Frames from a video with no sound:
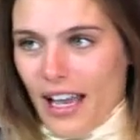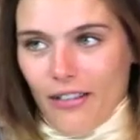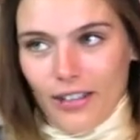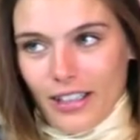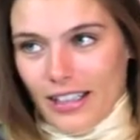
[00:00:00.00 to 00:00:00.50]
I
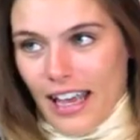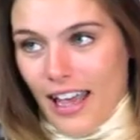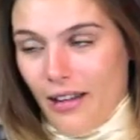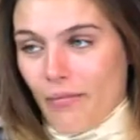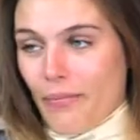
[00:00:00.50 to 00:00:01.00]
really
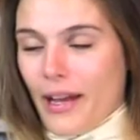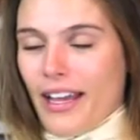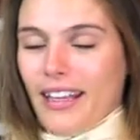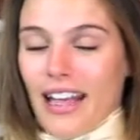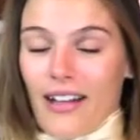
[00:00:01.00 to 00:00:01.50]
can't.
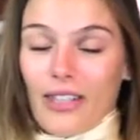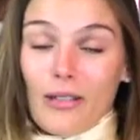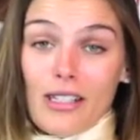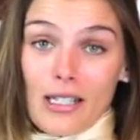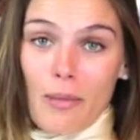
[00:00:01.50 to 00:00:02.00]
But yeah,
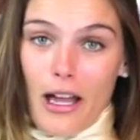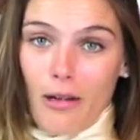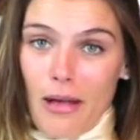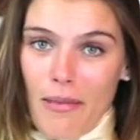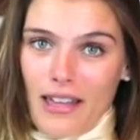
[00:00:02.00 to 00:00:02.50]
there was a
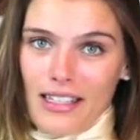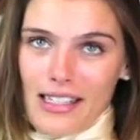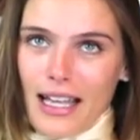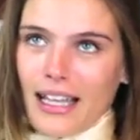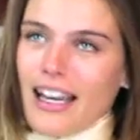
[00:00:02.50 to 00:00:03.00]
spider on my bed the
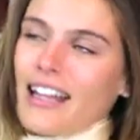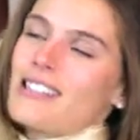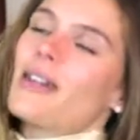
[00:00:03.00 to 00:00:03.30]
second night.